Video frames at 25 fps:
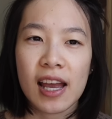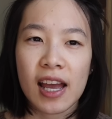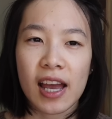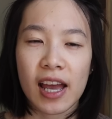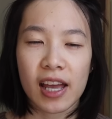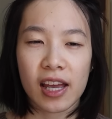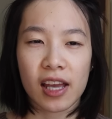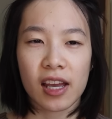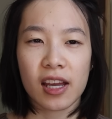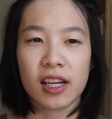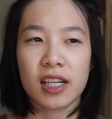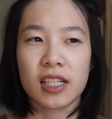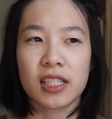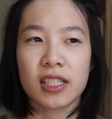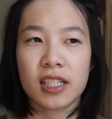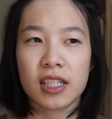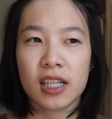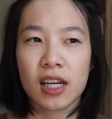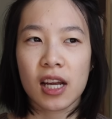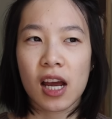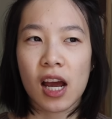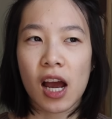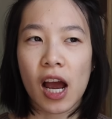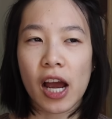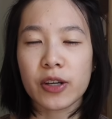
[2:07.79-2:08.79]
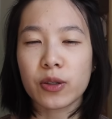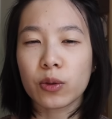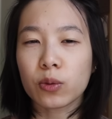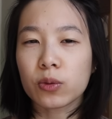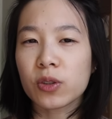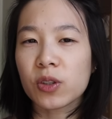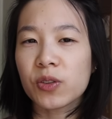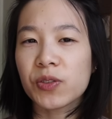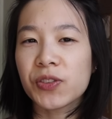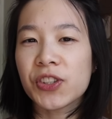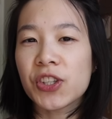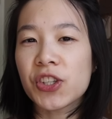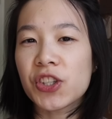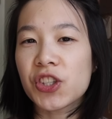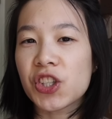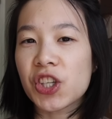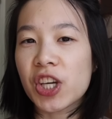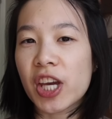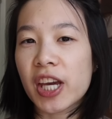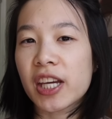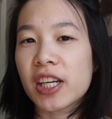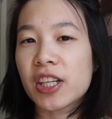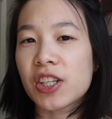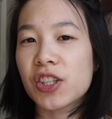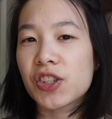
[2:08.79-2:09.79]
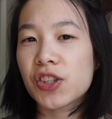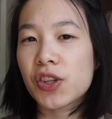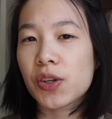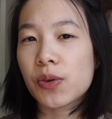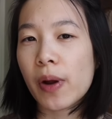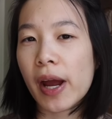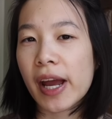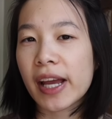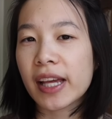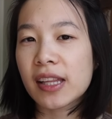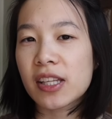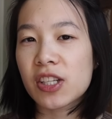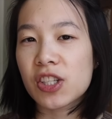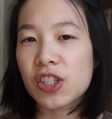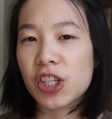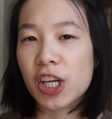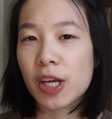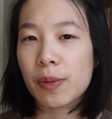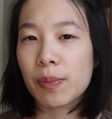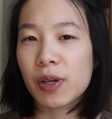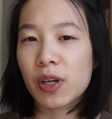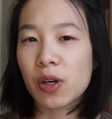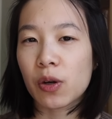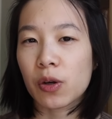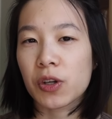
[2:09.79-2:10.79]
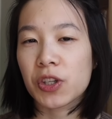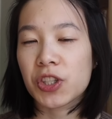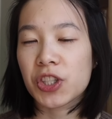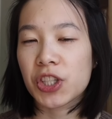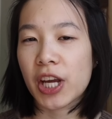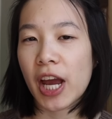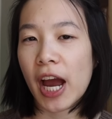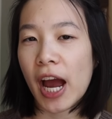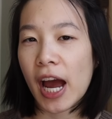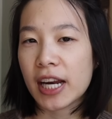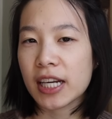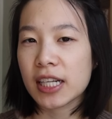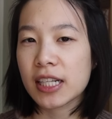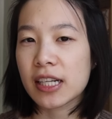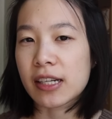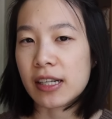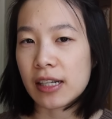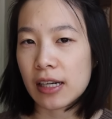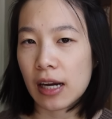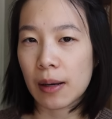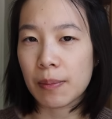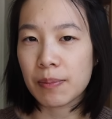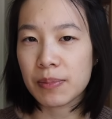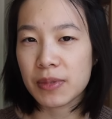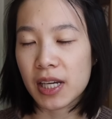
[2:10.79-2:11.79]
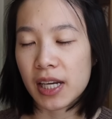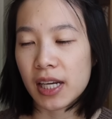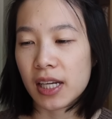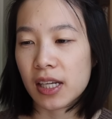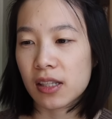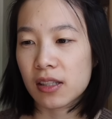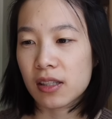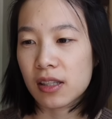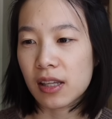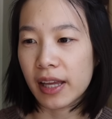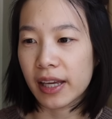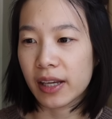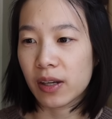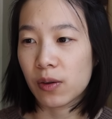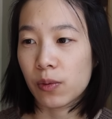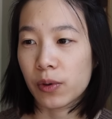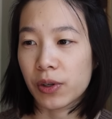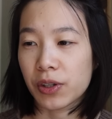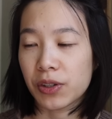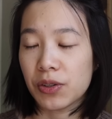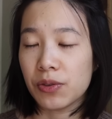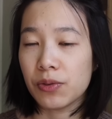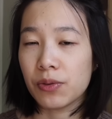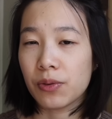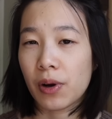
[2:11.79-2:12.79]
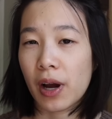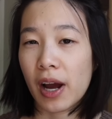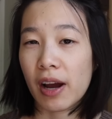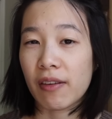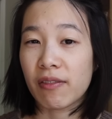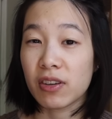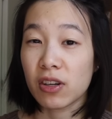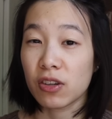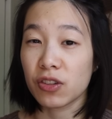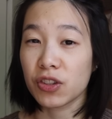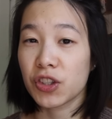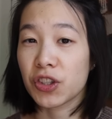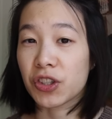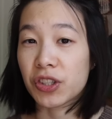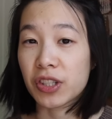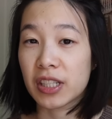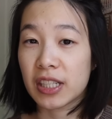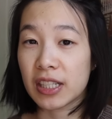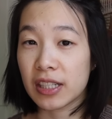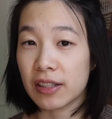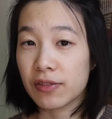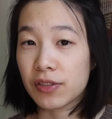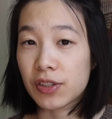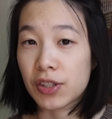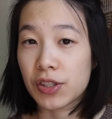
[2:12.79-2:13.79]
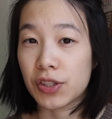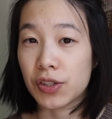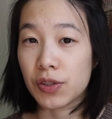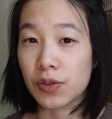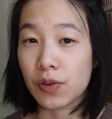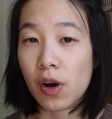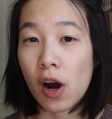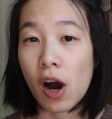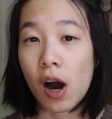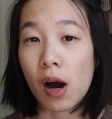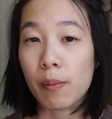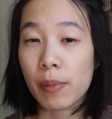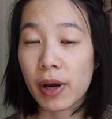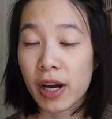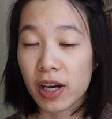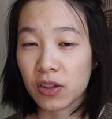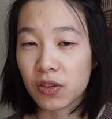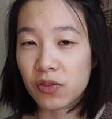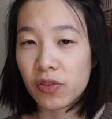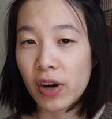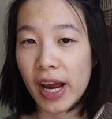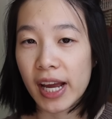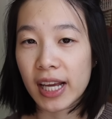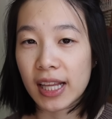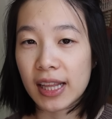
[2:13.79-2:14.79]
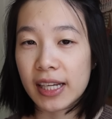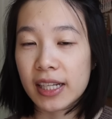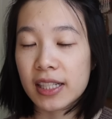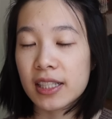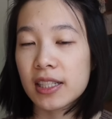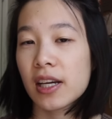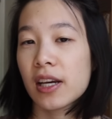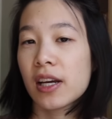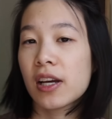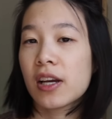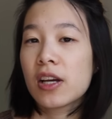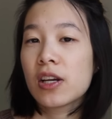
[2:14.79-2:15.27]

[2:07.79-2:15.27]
and I don't know if she changed the raglan shaping or she added an update where you have an alternative to do compound raglan.